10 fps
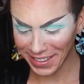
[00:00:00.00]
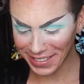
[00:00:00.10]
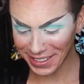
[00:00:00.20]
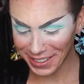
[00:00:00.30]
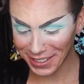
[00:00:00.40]

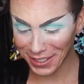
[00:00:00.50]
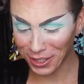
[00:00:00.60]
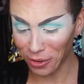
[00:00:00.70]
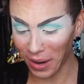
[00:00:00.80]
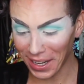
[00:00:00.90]
because there's
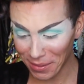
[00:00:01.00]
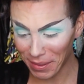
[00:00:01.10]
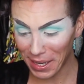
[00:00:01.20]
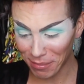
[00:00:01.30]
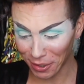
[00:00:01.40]
20
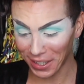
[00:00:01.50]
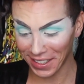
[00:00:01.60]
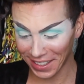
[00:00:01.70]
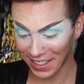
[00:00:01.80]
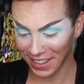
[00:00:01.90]
people
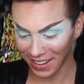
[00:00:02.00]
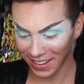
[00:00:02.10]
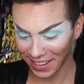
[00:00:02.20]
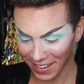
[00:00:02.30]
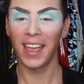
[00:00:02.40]
in
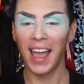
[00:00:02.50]
here.